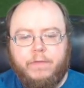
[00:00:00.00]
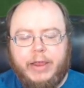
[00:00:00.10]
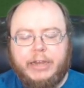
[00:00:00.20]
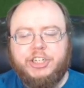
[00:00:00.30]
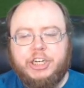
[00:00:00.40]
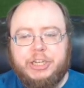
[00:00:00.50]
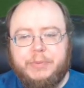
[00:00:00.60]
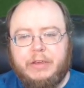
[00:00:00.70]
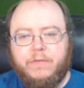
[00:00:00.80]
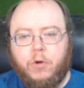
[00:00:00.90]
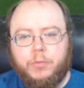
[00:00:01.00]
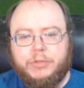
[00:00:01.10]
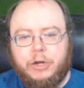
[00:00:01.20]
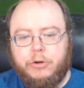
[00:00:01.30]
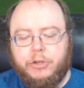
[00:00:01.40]
HTTP verbs
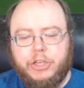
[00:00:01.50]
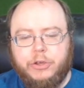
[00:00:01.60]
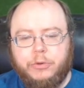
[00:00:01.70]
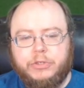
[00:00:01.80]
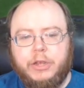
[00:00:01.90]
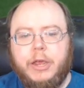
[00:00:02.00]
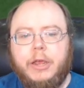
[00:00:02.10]
that are used.